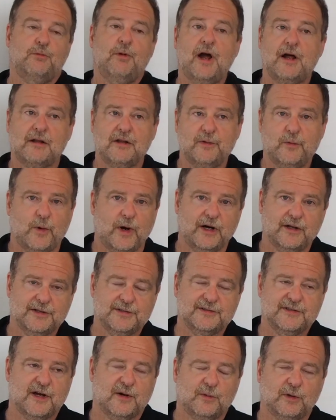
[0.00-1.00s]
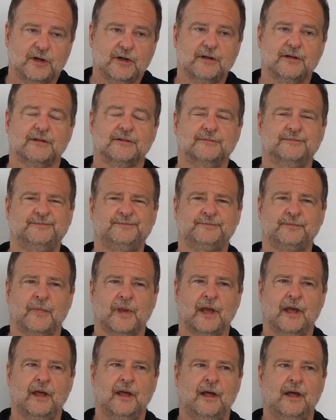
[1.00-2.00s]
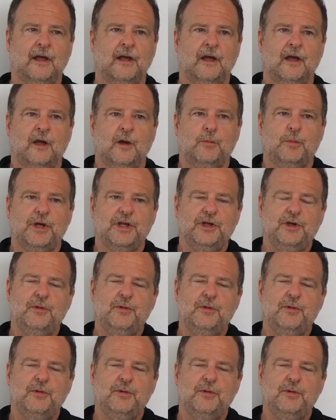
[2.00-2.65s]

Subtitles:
well on the wireless network, but